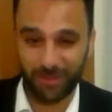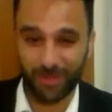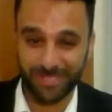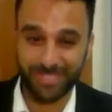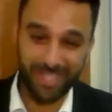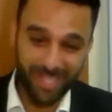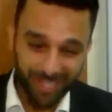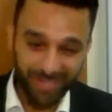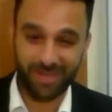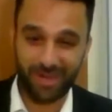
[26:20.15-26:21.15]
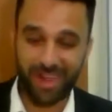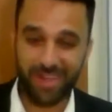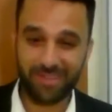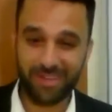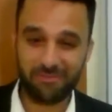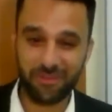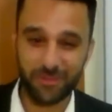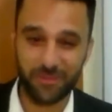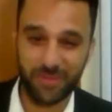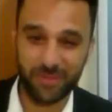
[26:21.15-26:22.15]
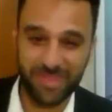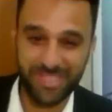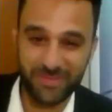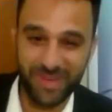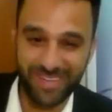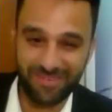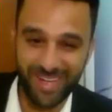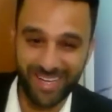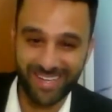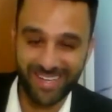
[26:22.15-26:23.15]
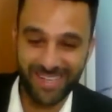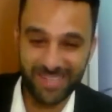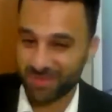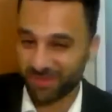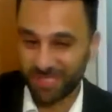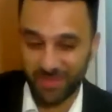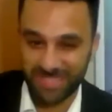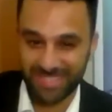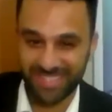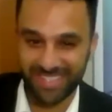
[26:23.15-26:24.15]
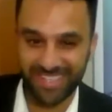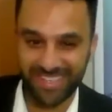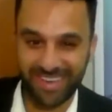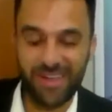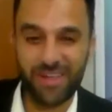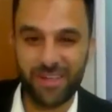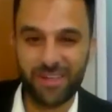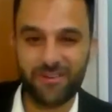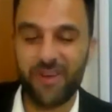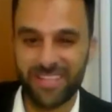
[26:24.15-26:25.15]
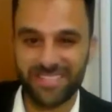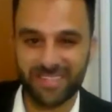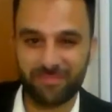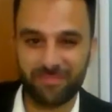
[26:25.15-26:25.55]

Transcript: party, and they are having a photo with the Israeli flag. So this was uh, crazy